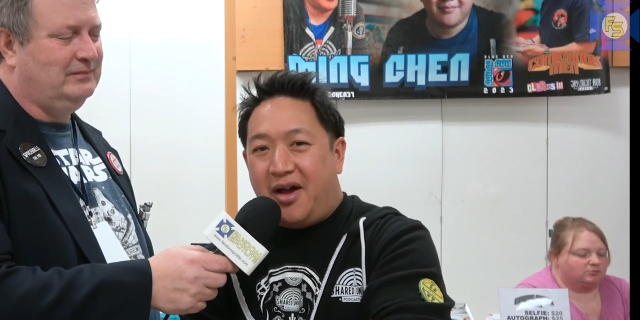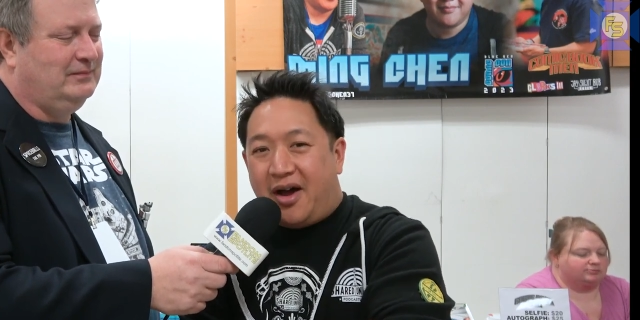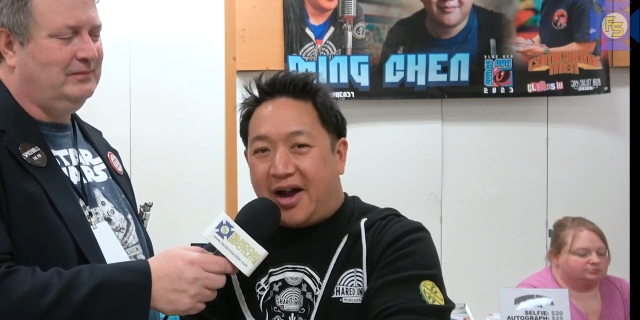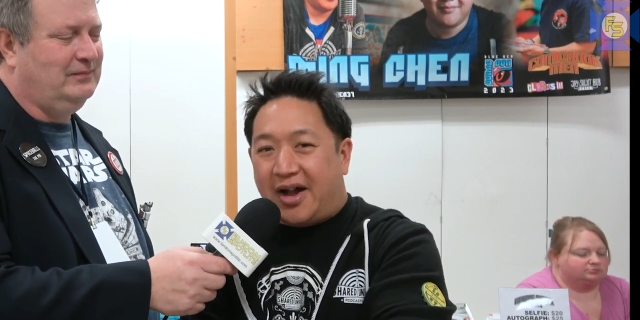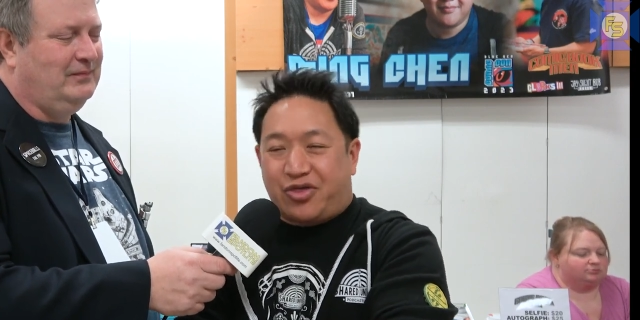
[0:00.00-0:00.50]

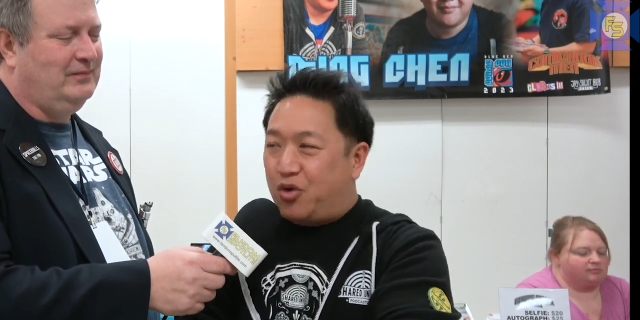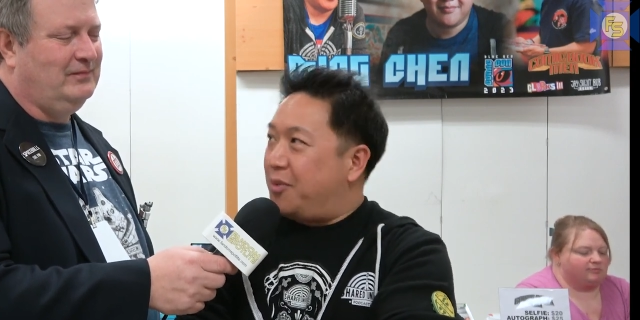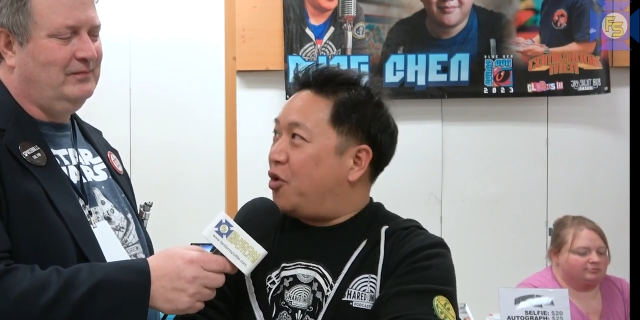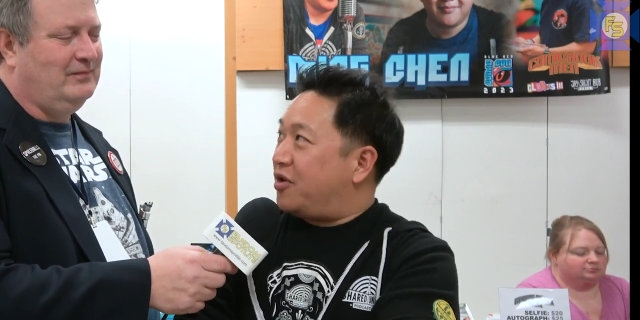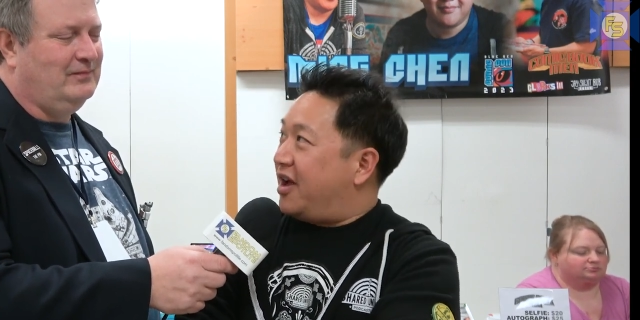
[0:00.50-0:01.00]
Speaker 1: I got 3
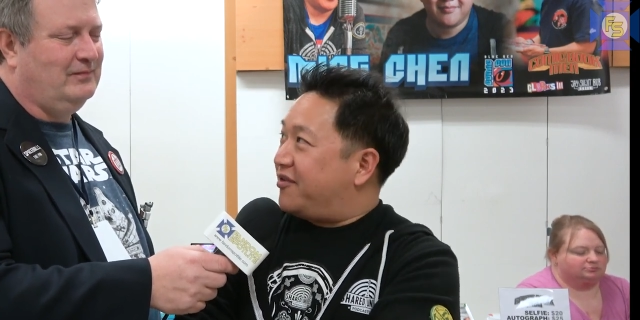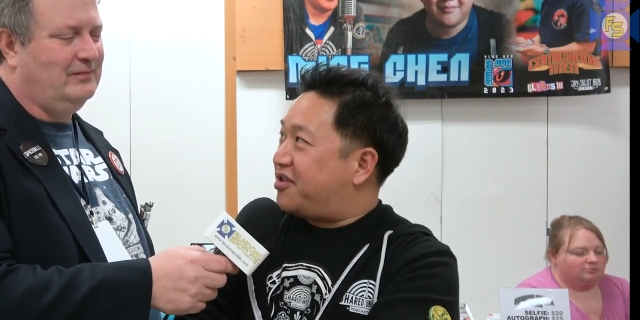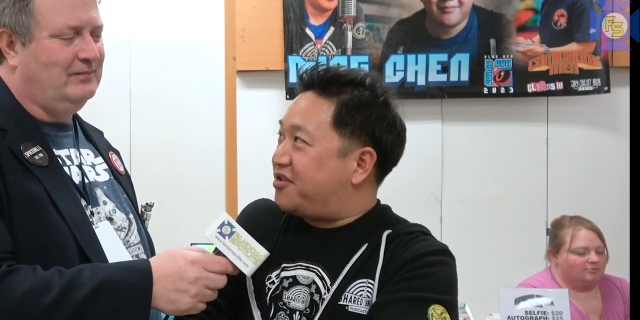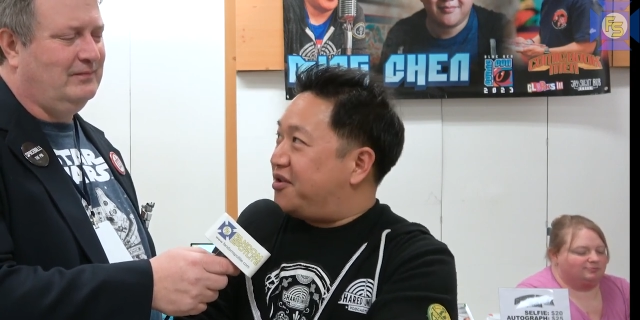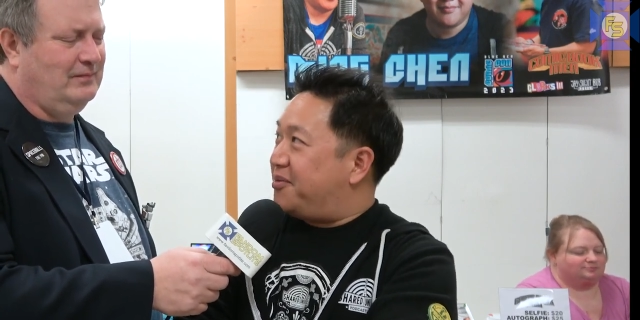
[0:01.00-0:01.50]
more left
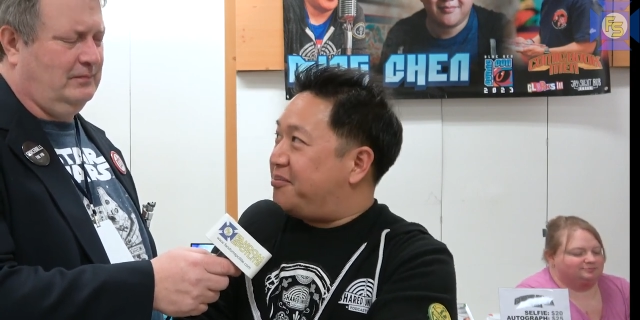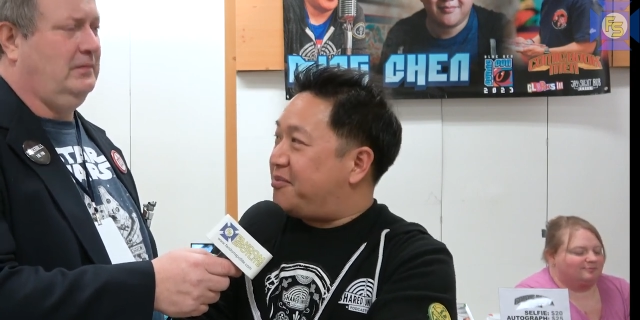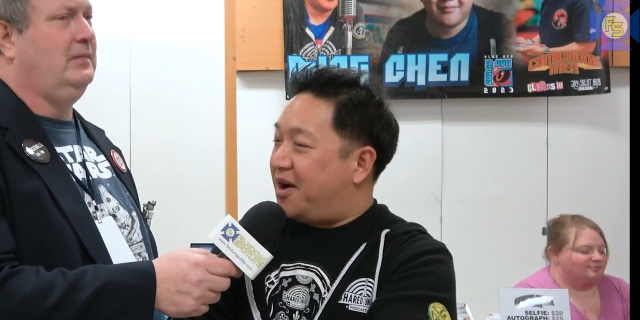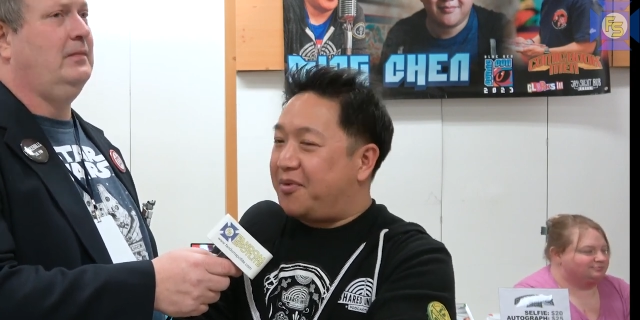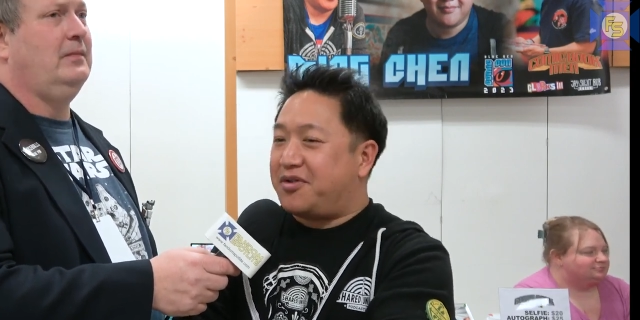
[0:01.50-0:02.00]
still
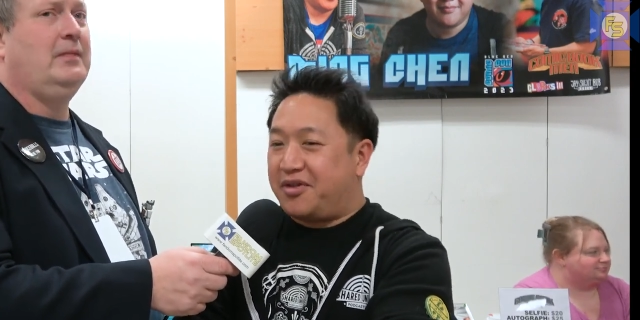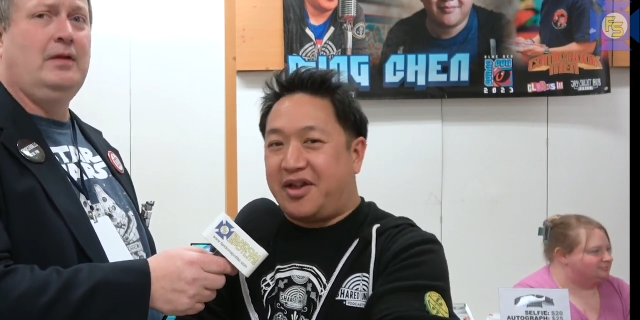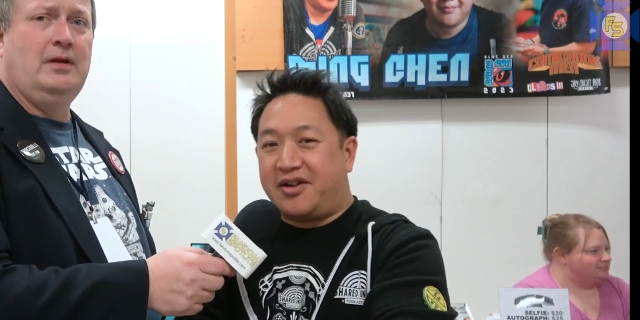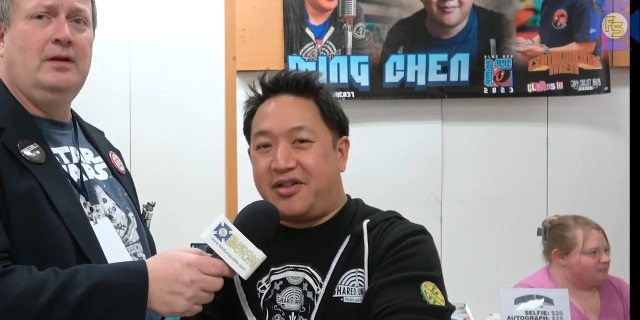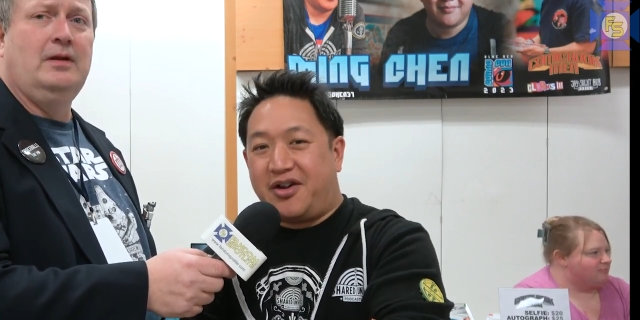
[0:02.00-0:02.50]
up until
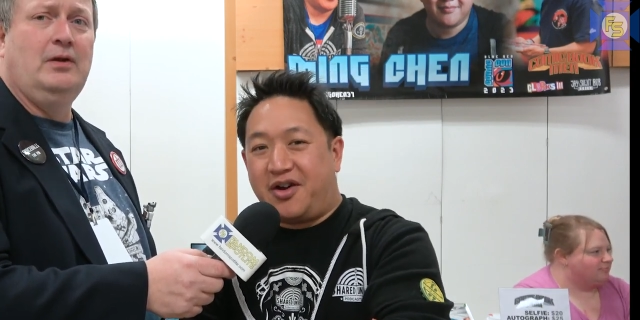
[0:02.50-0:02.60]
the end of the